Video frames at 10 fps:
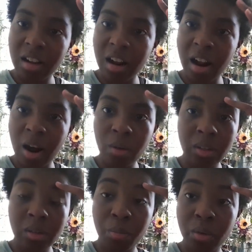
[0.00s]
How
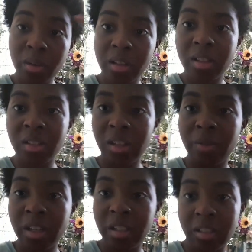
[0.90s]
could a book like this
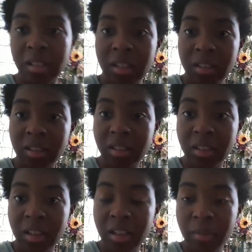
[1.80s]
even exist?
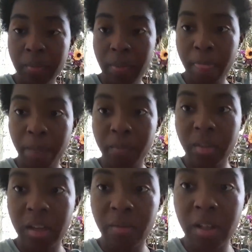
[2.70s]

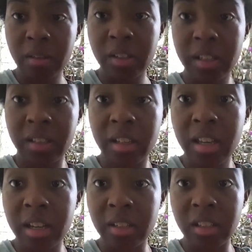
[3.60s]
And Valentine's like,
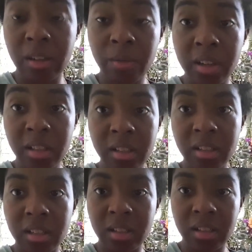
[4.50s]
yeah, stuff like this
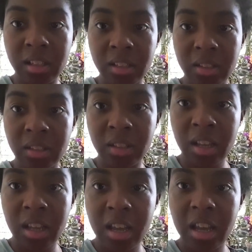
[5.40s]
exists,
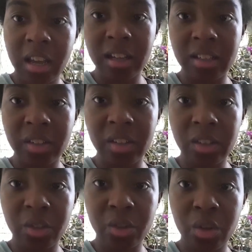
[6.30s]
and
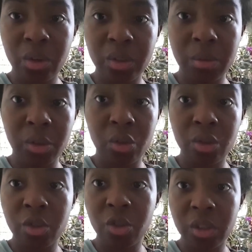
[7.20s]
this shows that we
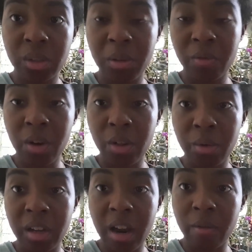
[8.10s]
shouldn't just be
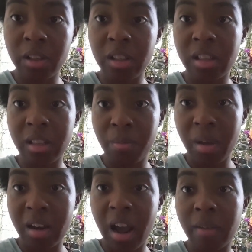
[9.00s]
following everything that the
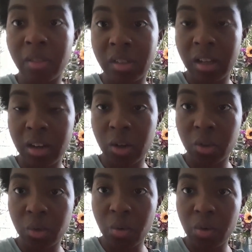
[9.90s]
men have to say at our
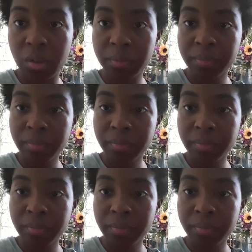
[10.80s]
school.